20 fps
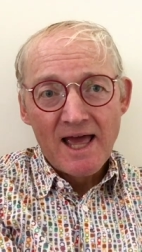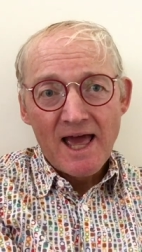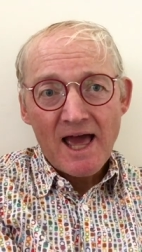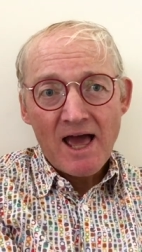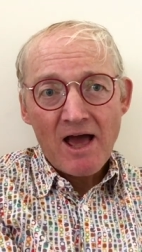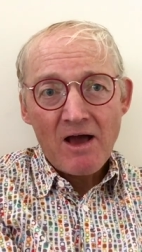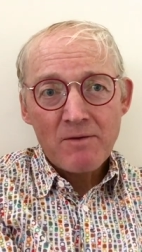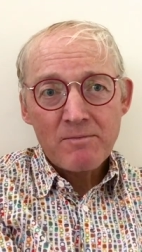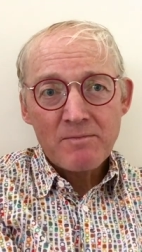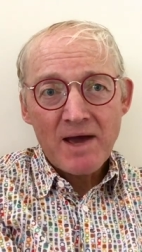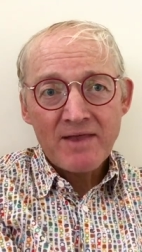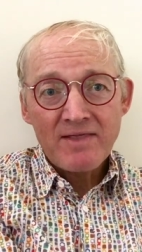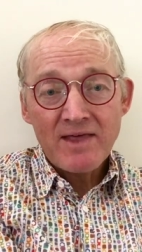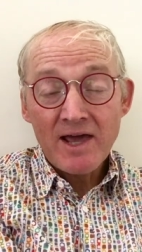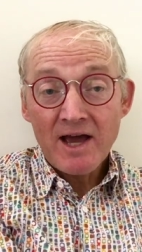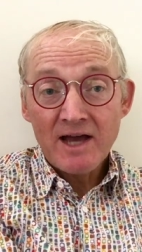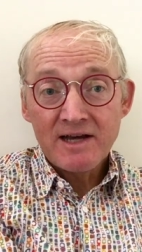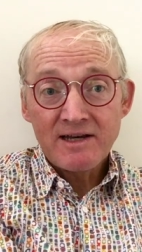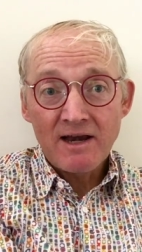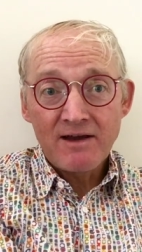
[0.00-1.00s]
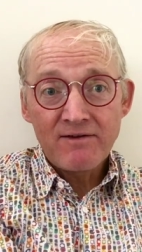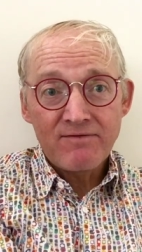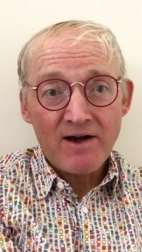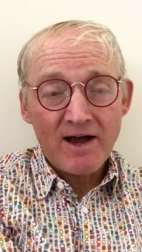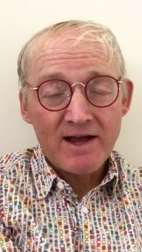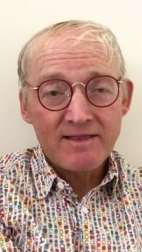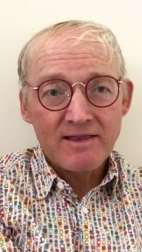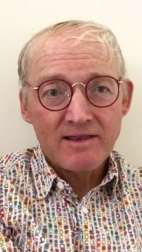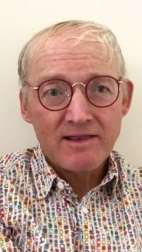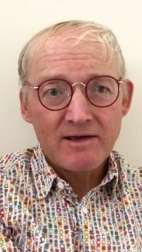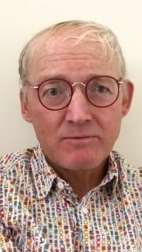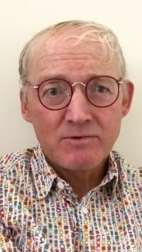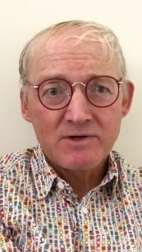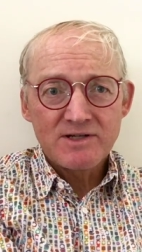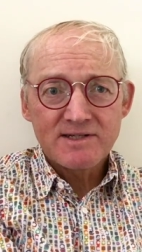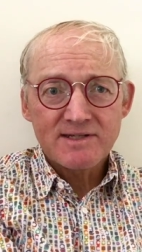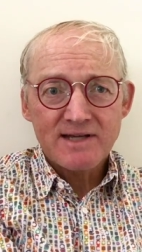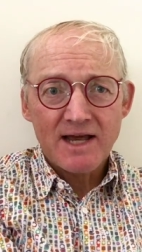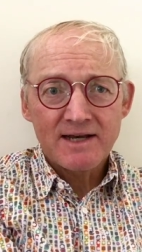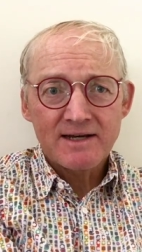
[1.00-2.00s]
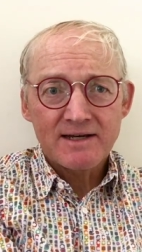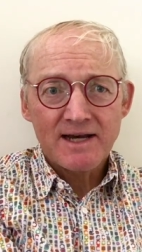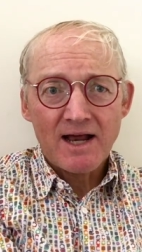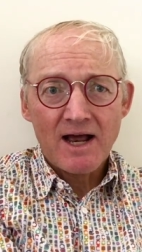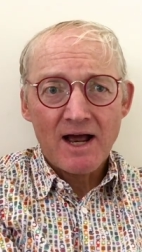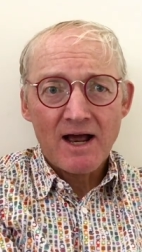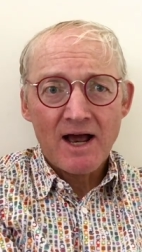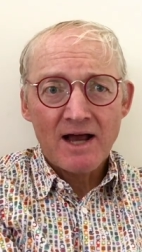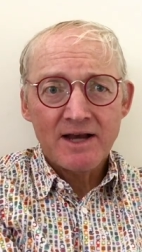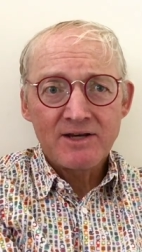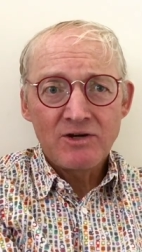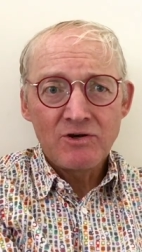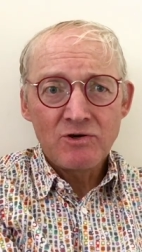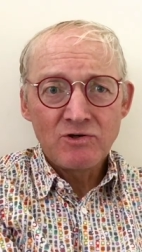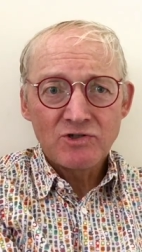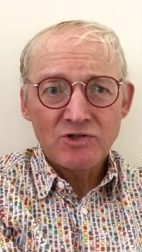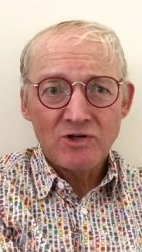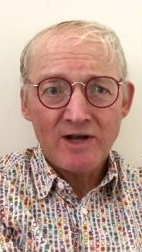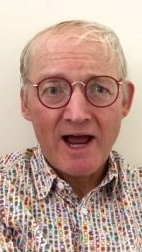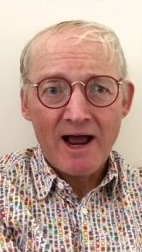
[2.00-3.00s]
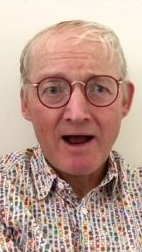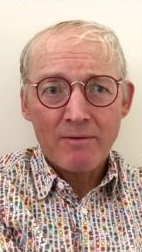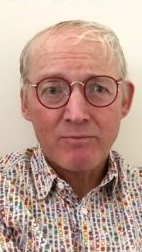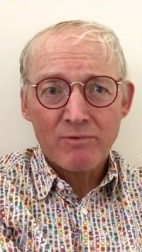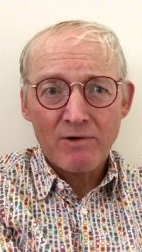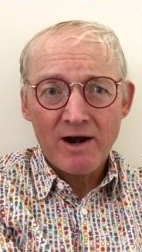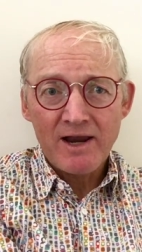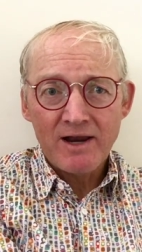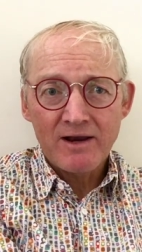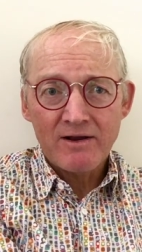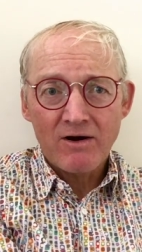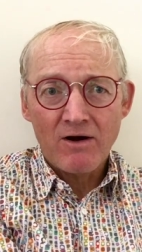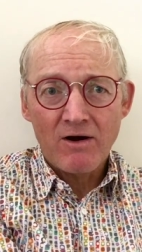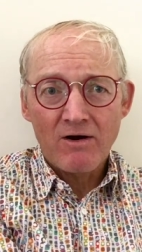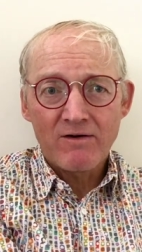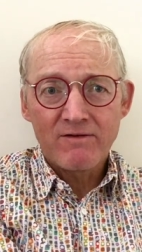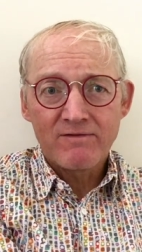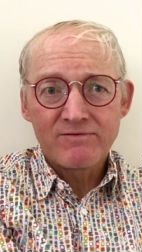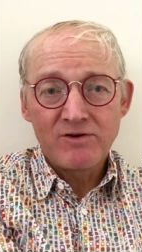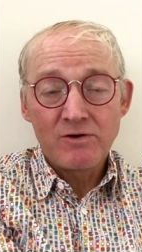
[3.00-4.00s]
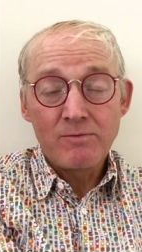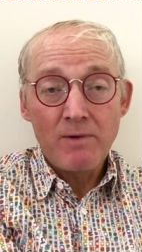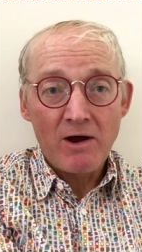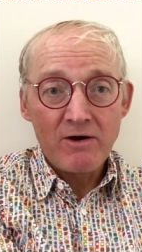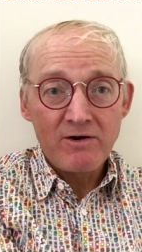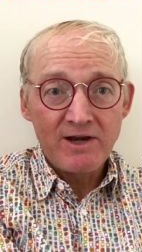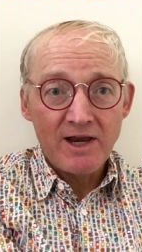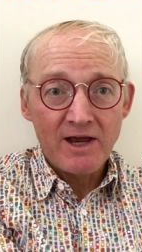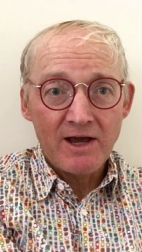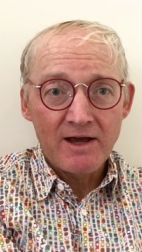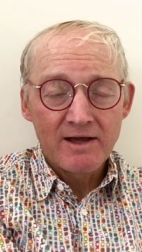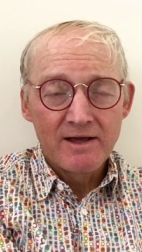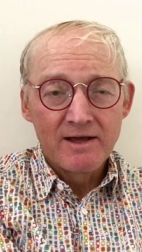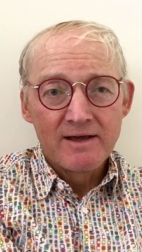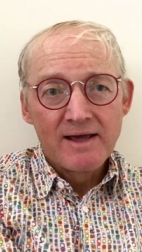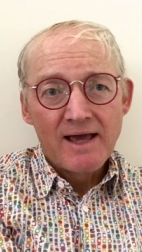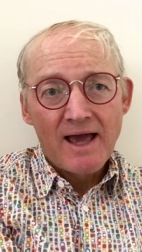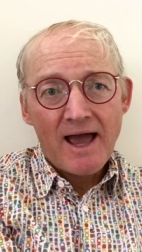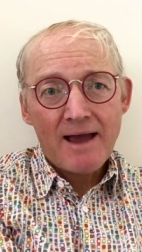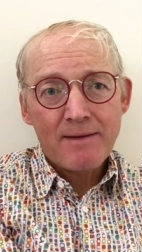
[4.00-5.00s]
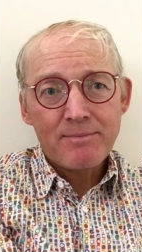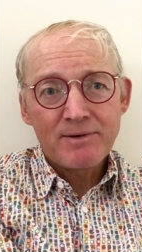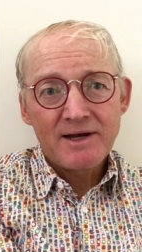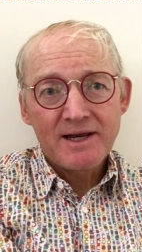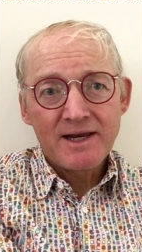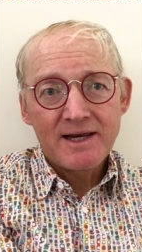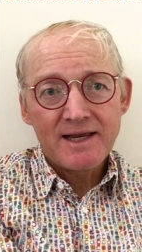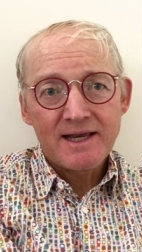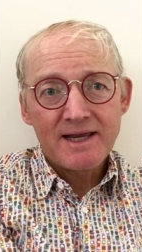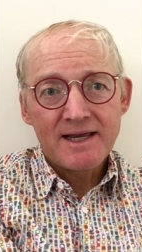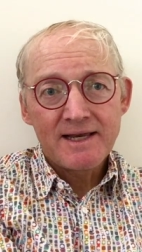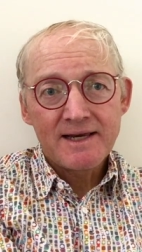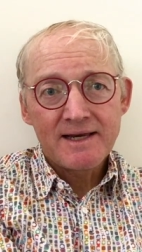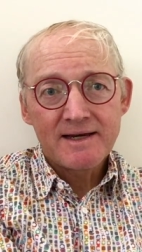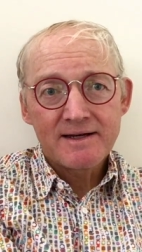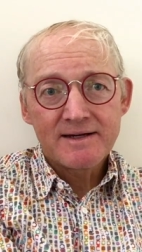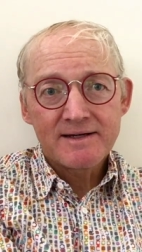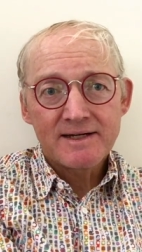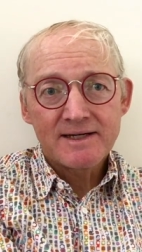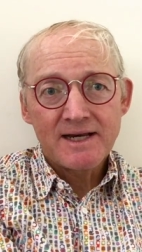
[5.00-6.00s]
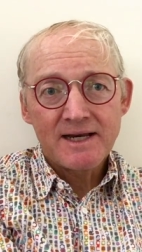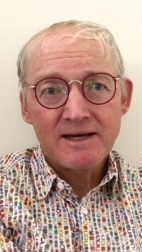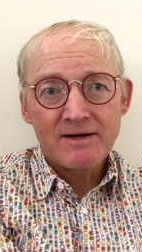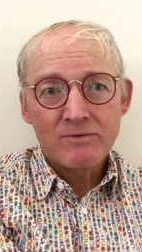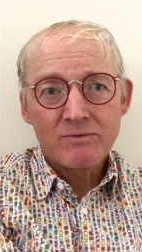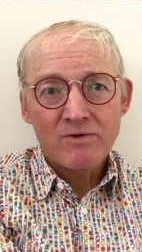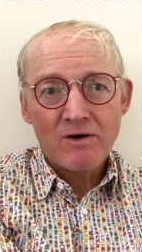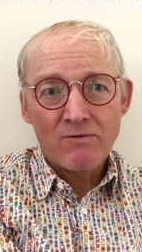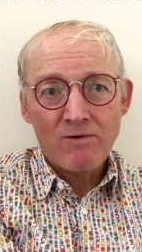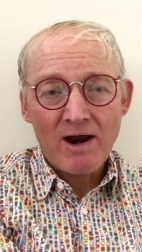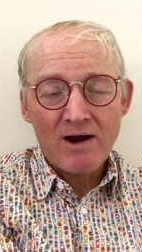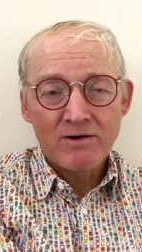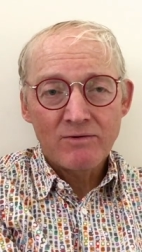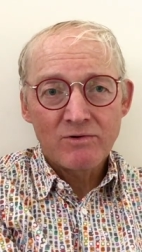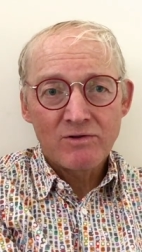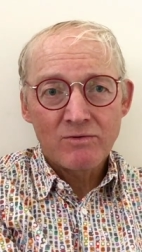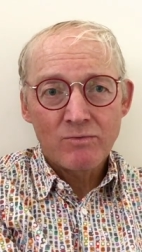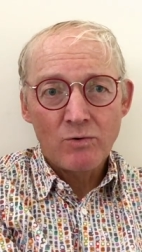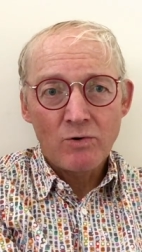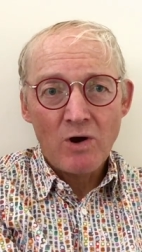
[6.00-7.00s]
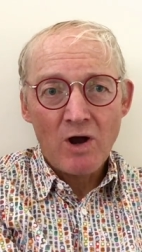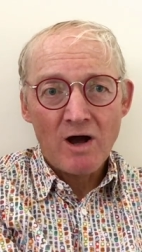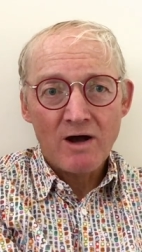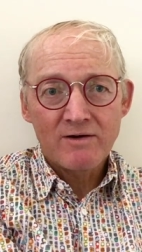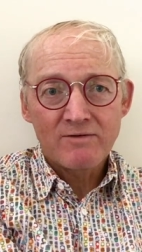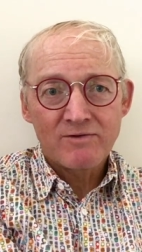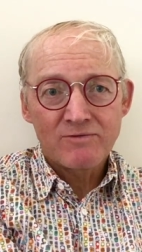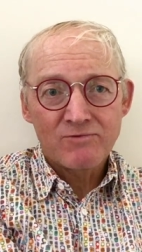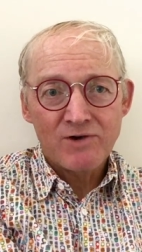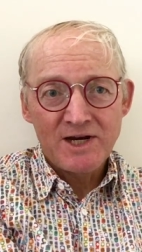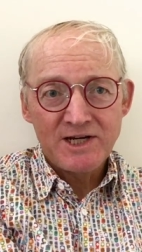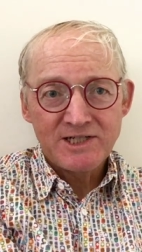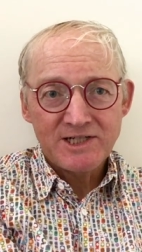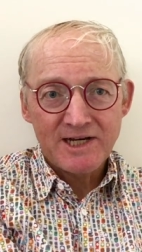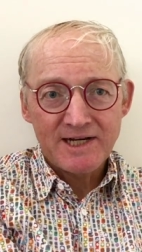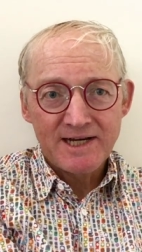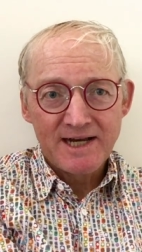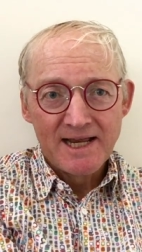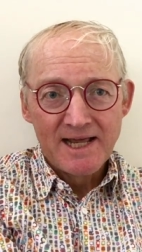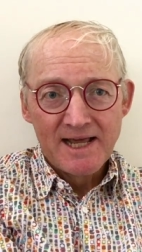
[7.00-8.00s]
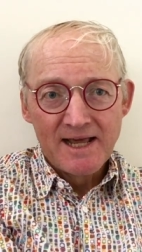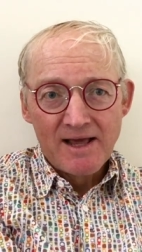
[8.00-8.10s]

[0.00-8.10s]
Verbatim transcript: um, and they identified that there was an unusual outbreak of pneumonia happening in, in around the Wuhan region.